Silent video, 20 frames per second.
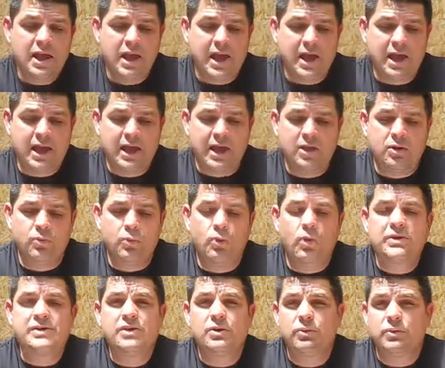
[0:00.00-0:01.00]
And
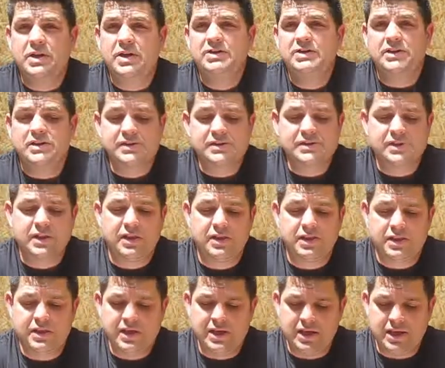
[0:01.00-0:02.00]
once it reaches
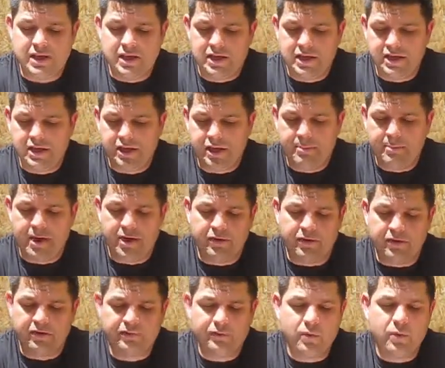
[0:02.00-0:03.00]
the amount
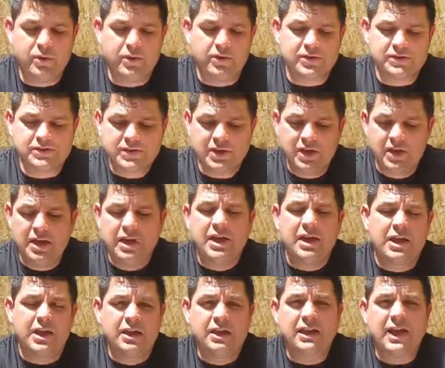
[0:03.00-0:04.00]
of force,
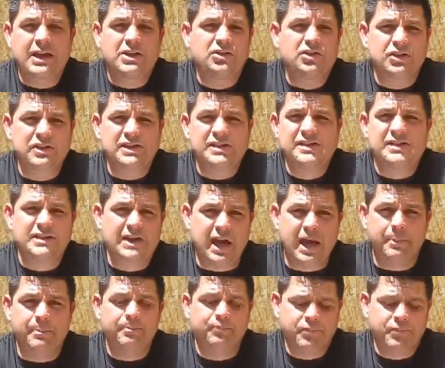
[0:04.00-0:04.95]
it'll actually stop.